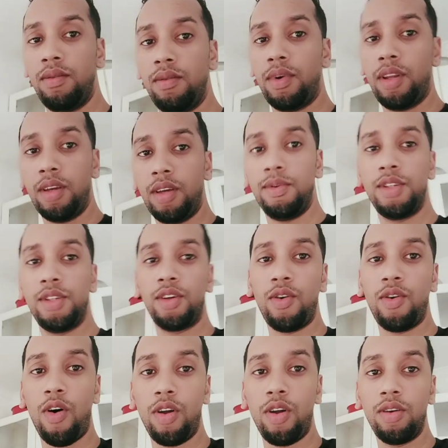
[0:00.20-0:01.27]
My name is
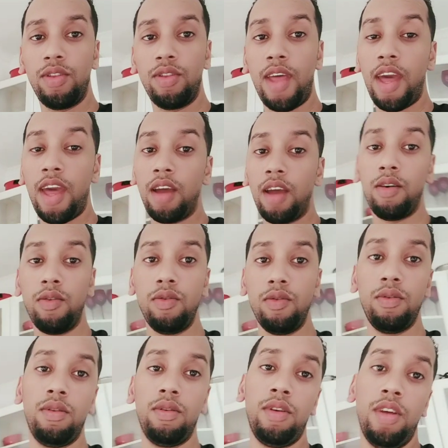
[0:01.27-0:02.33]
Ricardo Tango,
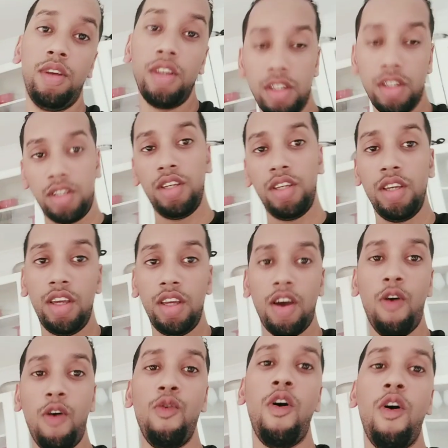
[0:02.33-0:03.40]

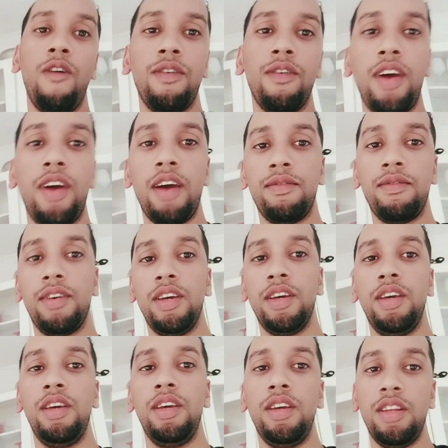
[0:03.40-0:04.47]
CEO of
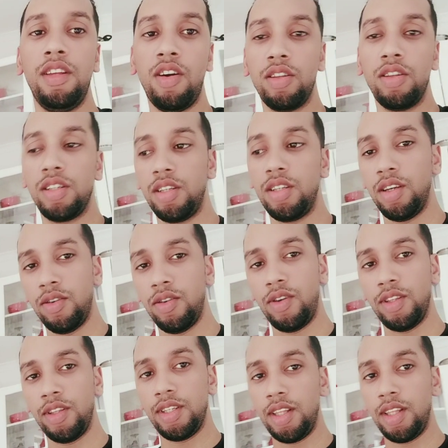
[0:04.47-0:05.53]

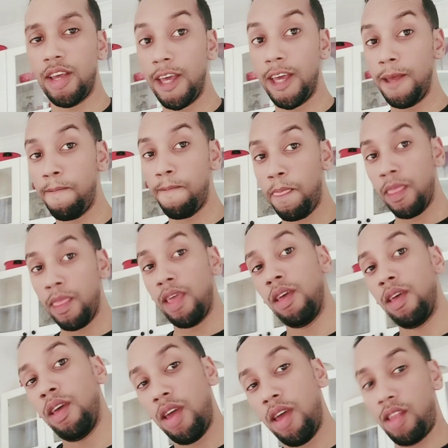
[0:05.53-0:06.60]
Qafe.co.za
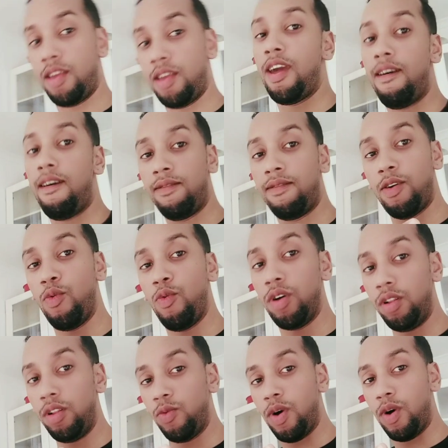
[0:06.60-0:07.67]
and Qafe
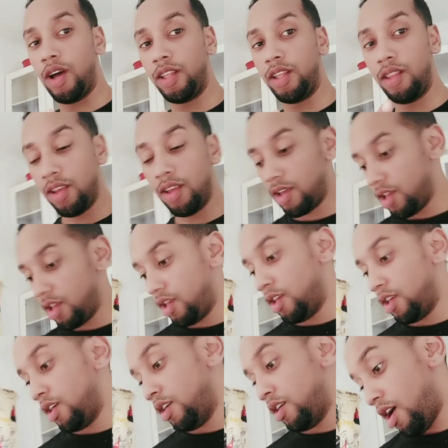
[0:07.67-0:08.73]
Worldwide.
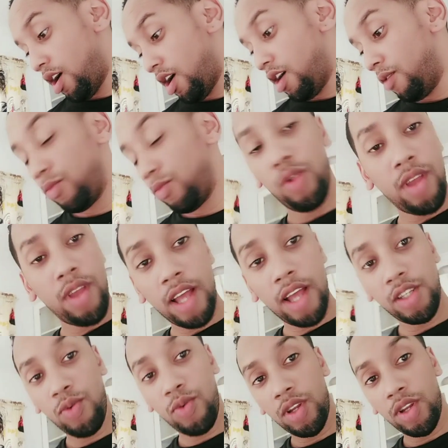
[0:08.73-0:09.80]
Today I
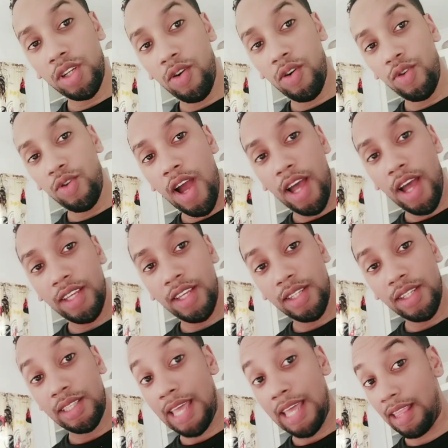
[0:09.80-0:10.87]
just want to show you guys
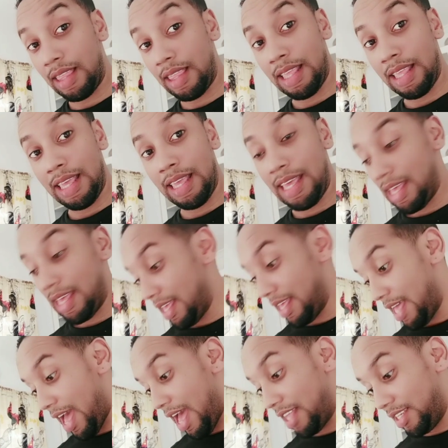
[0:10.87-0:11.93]
that
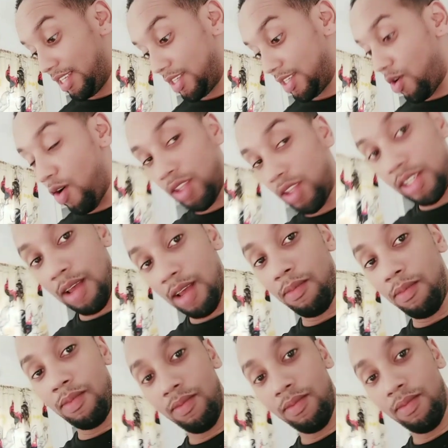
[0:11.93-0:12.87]
I just got some